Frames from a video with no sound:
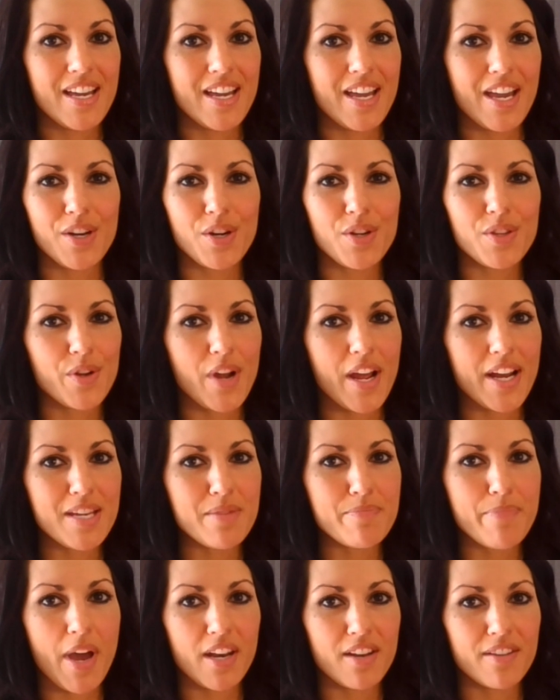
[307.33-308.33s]
And are there any
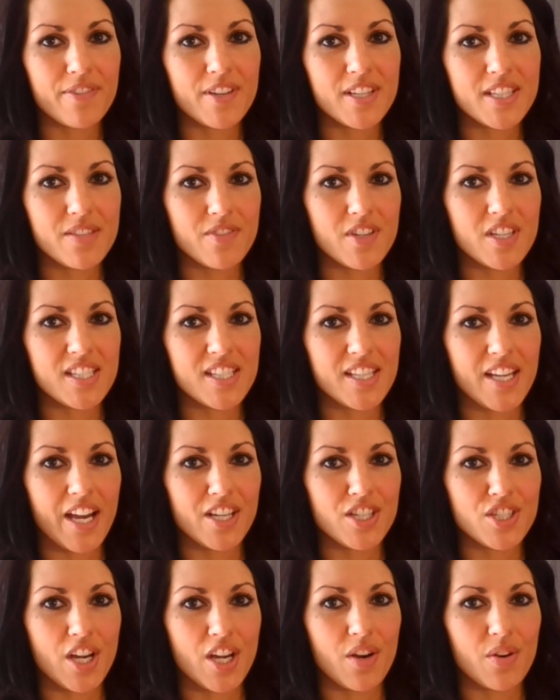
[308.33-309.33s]
benefits
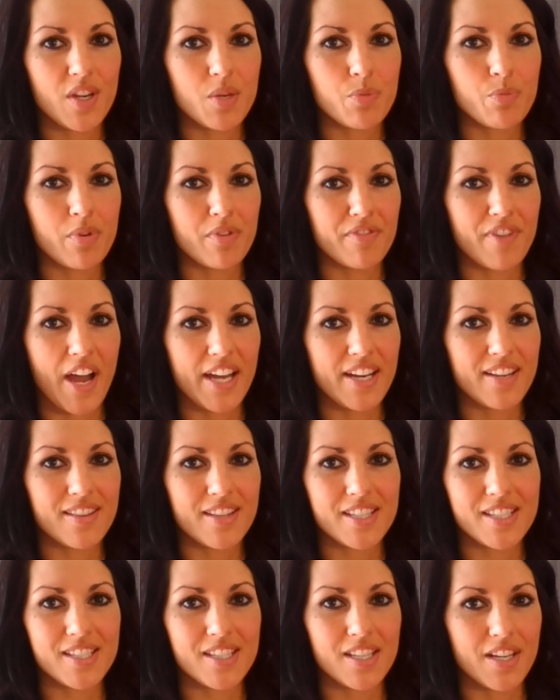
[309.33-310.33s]
VCI gel can provide in
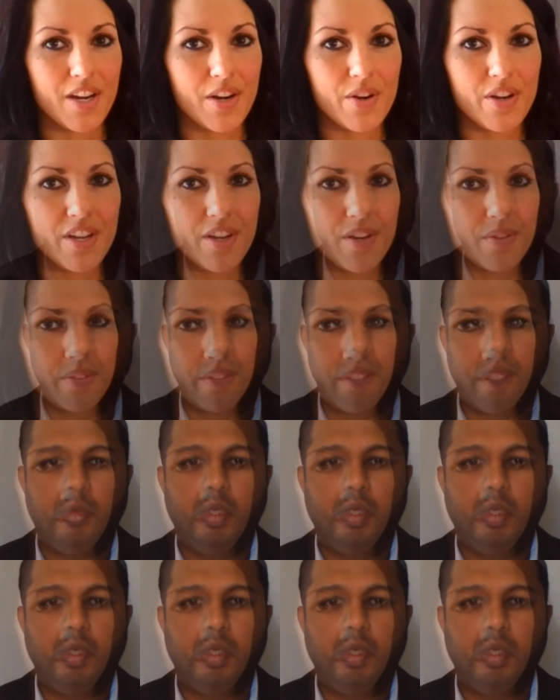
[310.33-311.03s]
this scenario?